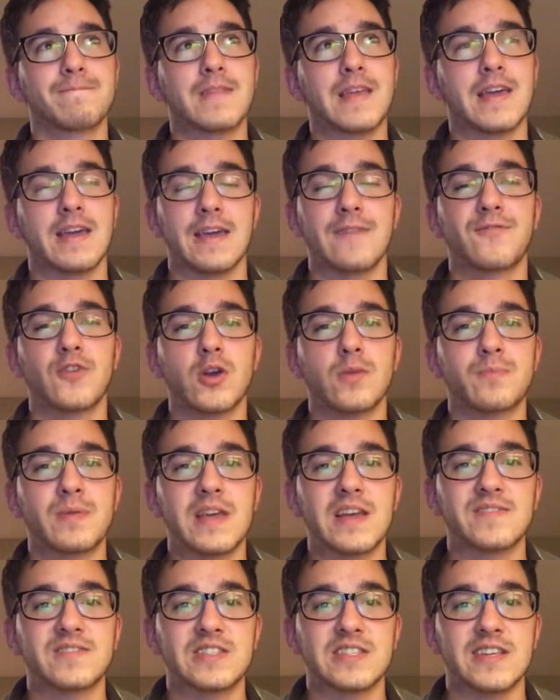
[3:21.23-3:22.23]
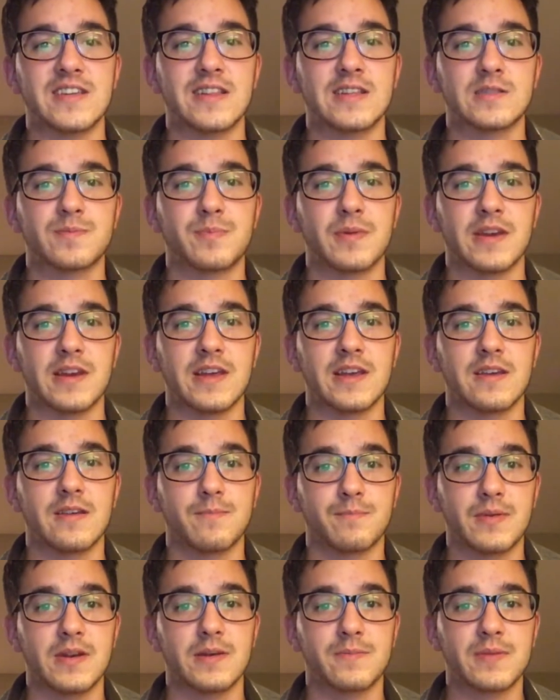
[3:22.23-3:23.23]
if you're a PFC that's been a
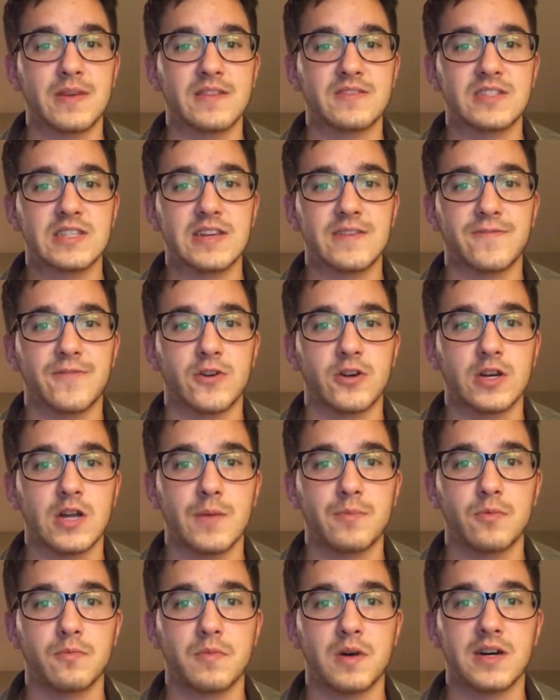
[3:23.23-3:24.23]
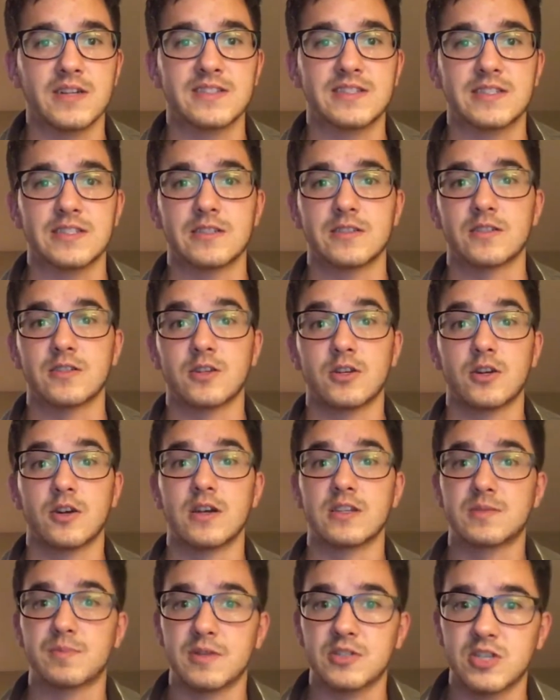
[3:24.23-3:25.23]
PFC for a couple months, and you're,
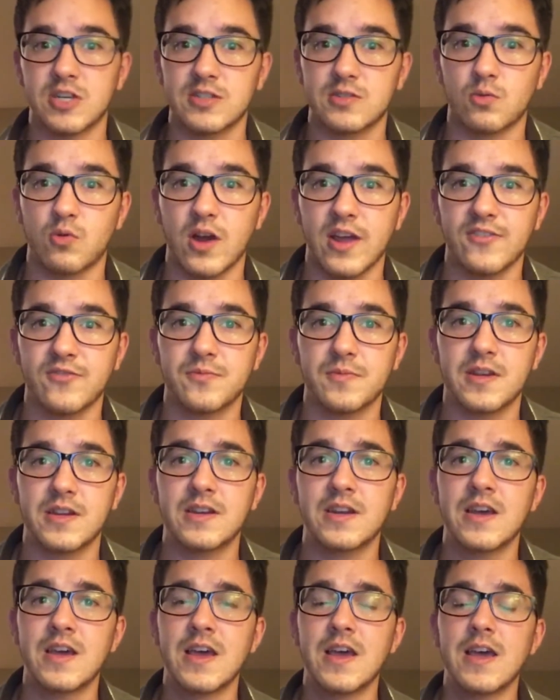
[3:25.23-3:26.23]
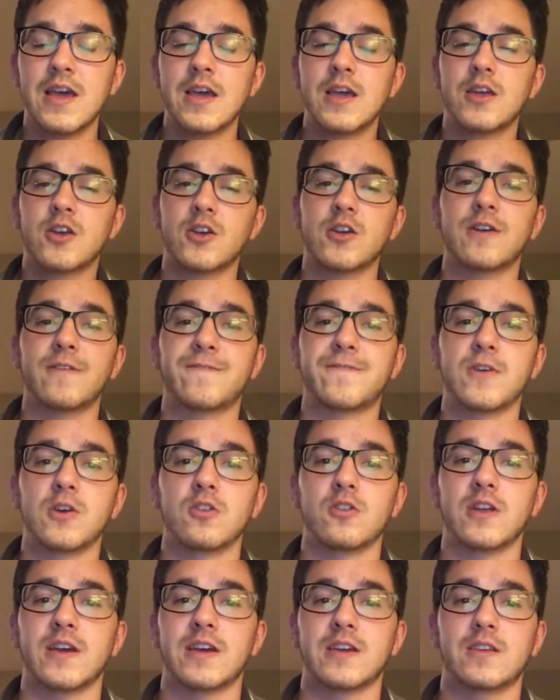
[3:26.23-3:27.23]
especially as a rifleman, you're gonna
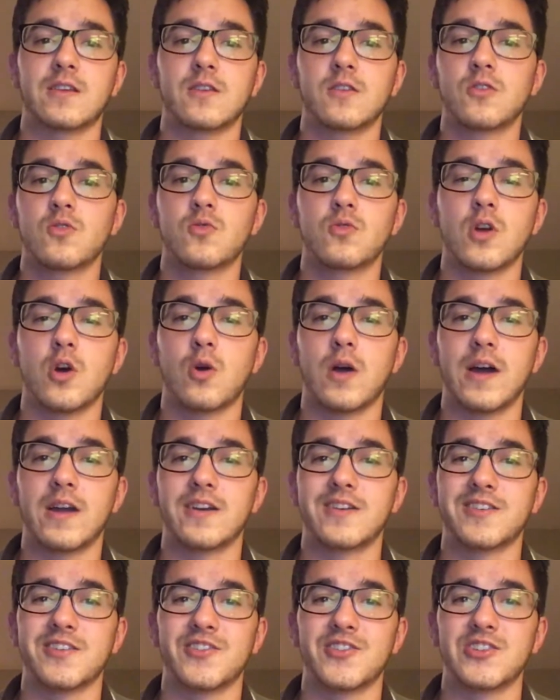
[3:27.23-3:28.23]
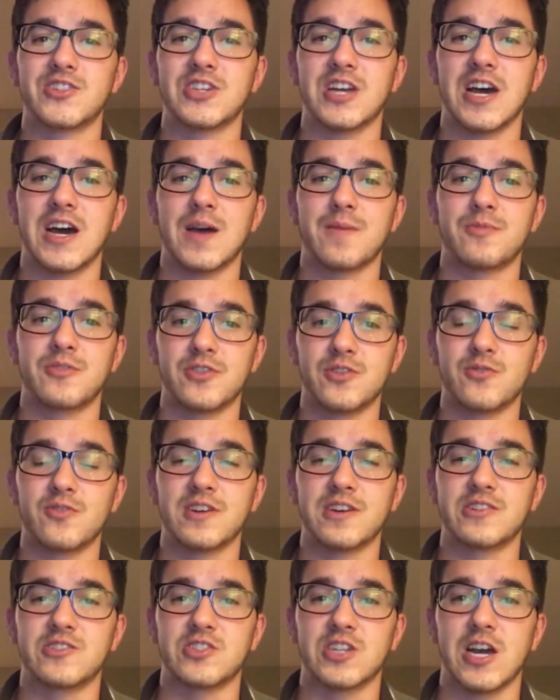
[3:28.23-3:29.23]
feel like you know how to do your job, you're
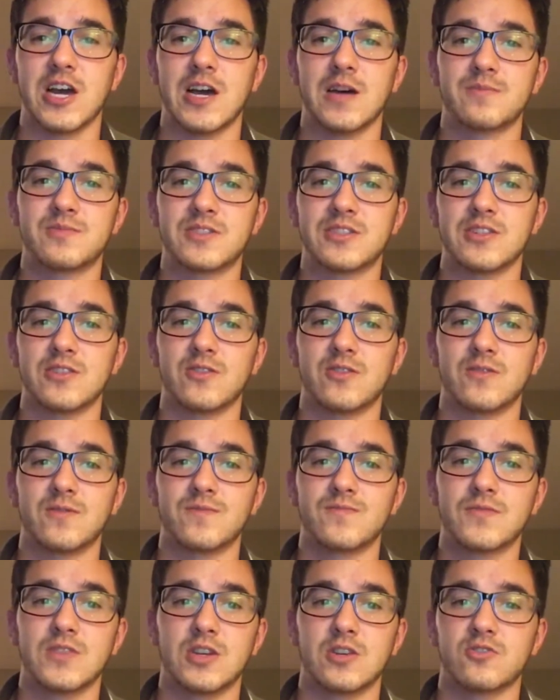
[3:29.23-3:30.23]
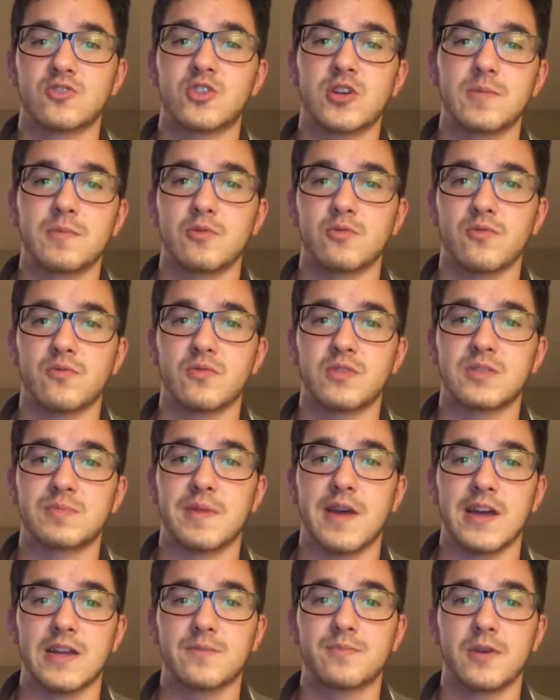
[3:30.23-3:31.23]
doing your job, so, you know, treat me with
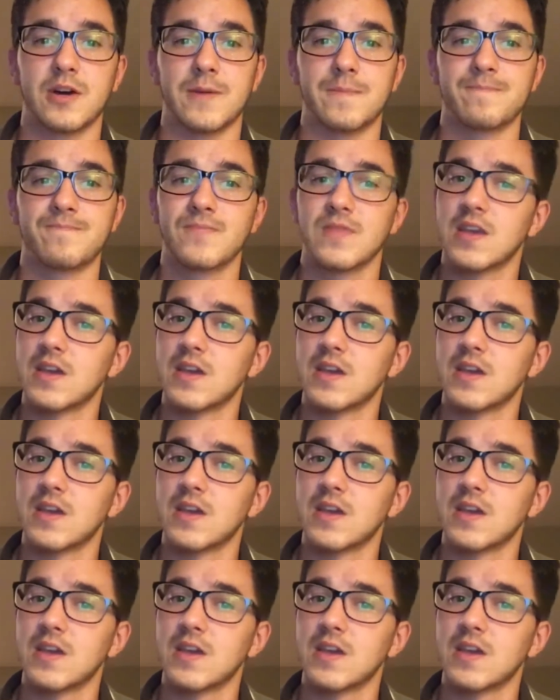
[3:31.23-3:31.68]
respect. But